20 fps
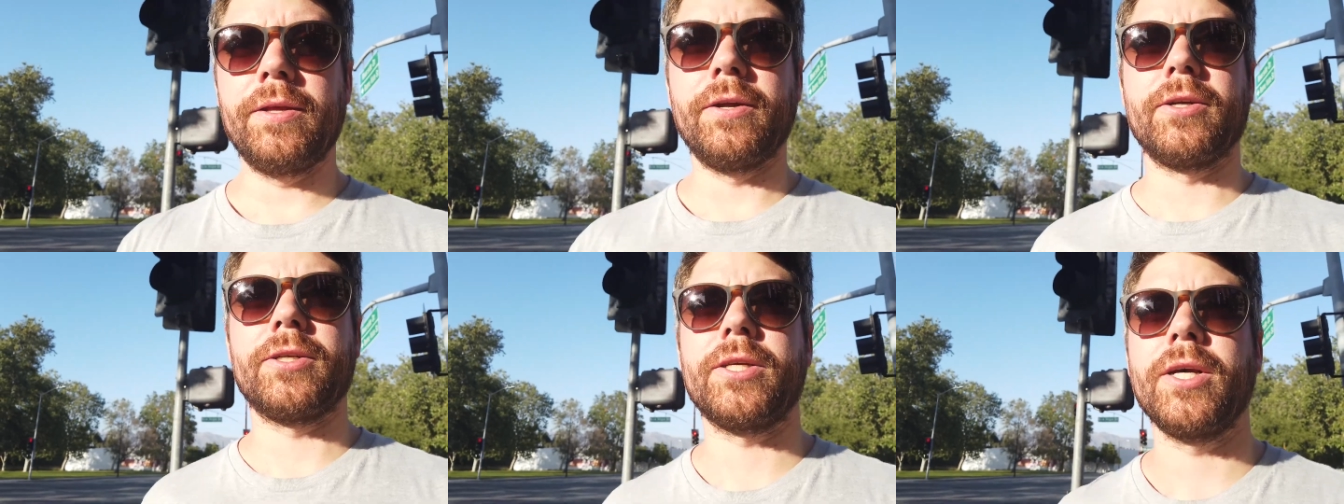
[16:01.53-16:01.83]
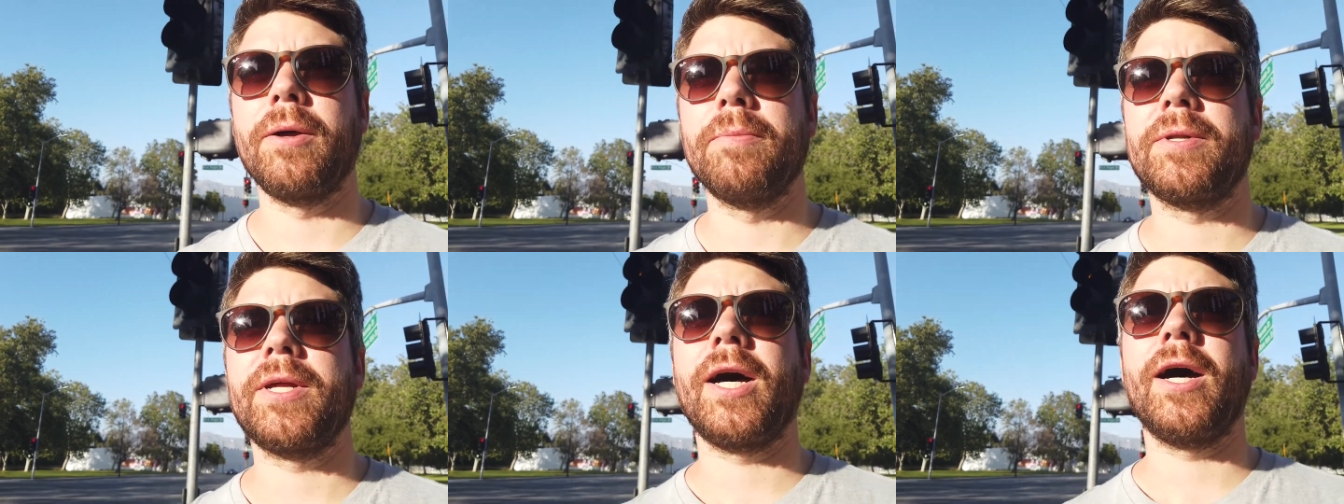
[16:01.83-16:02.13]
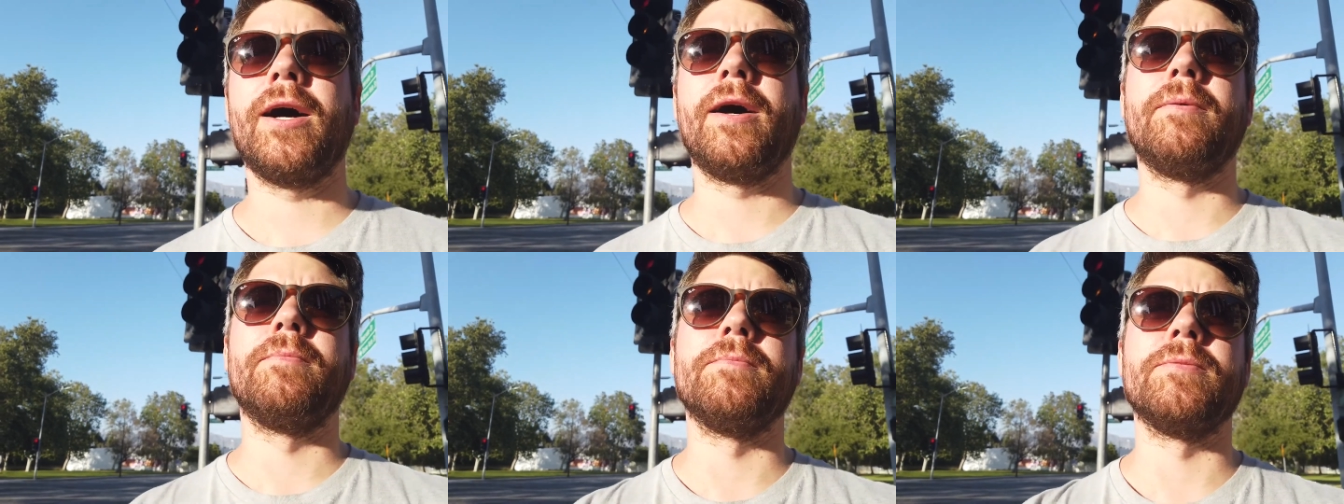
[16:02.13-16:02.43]
there's
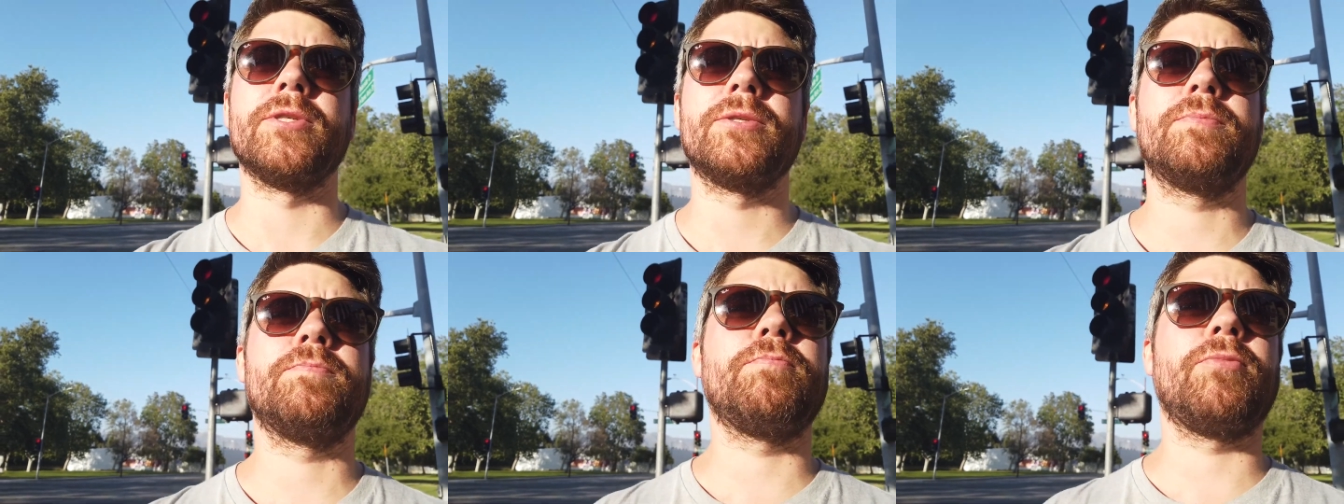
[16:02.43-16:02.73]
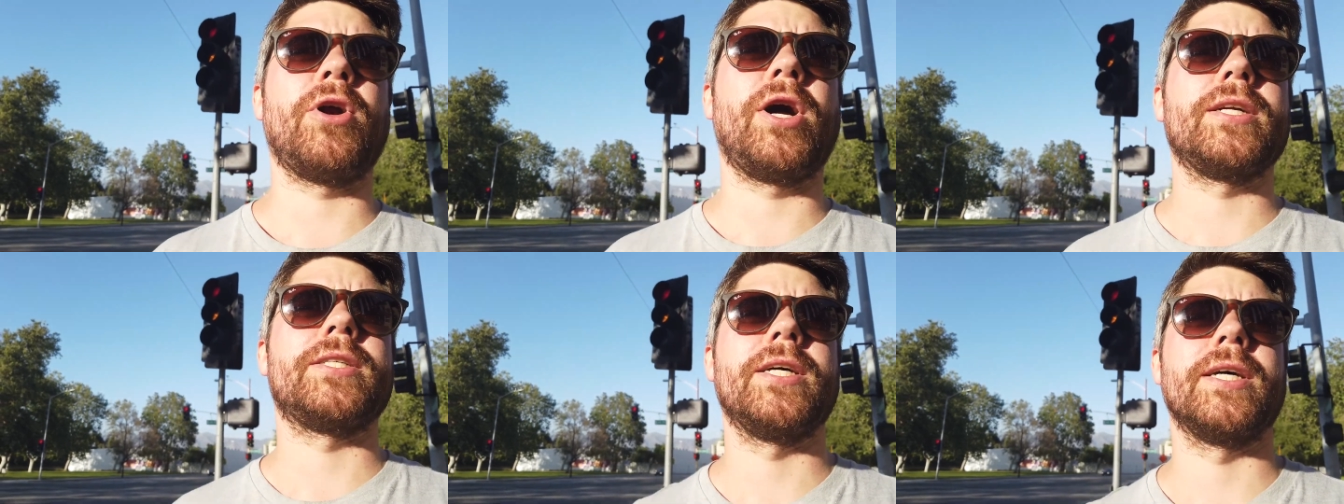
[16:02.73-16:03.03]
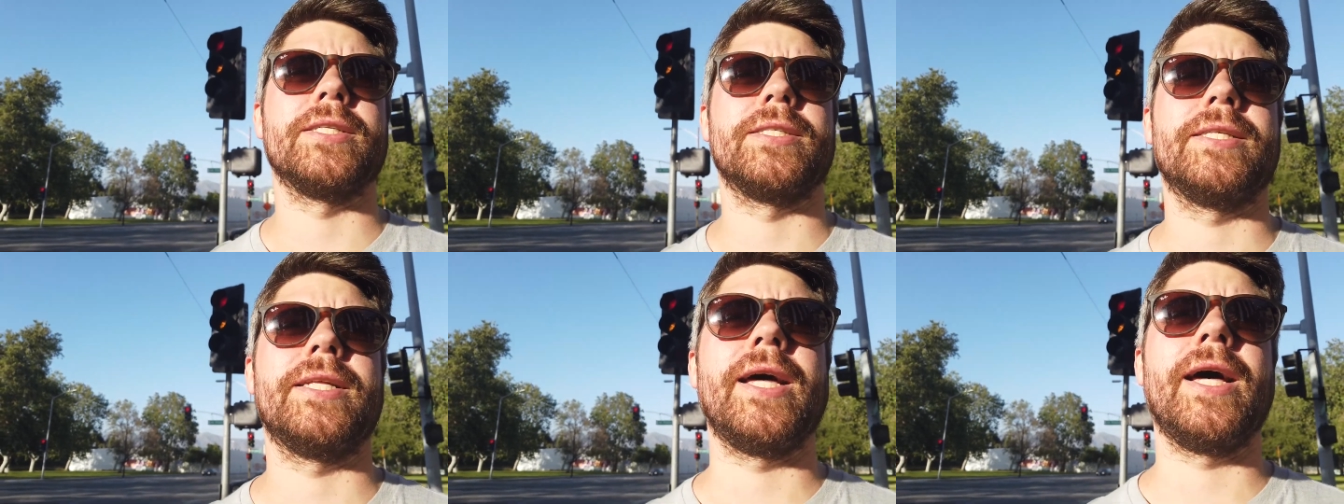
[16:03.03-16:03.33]
sometimes
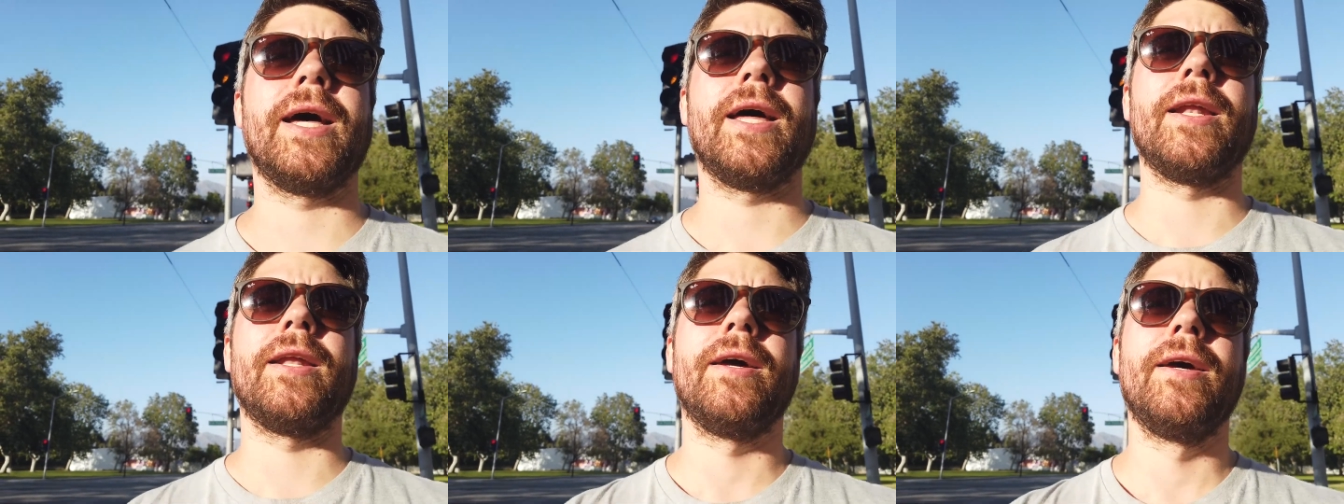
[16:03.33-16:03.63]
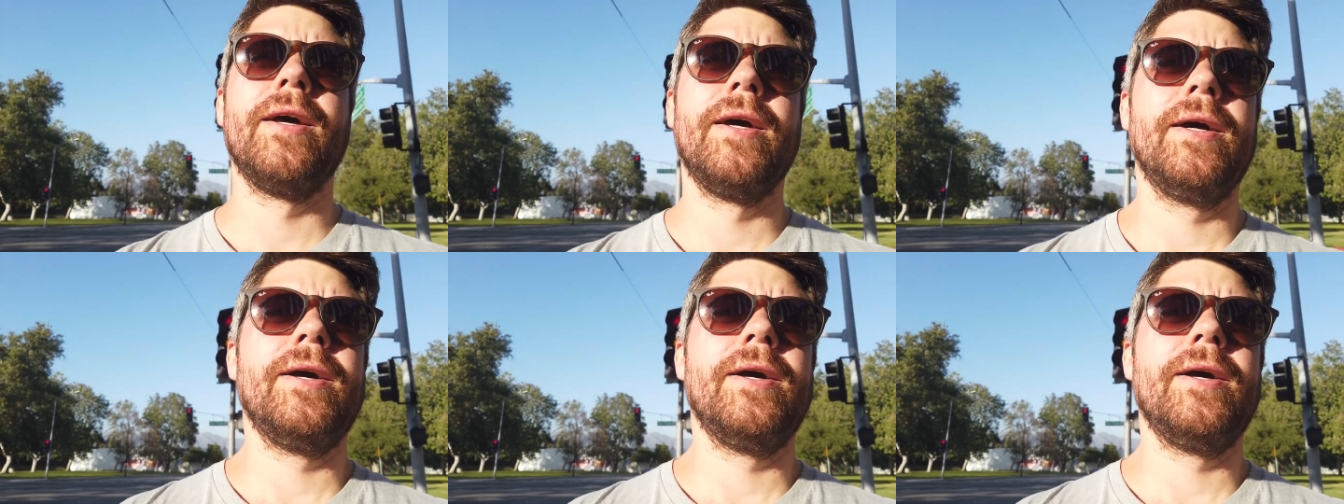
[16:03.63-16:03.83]
projects that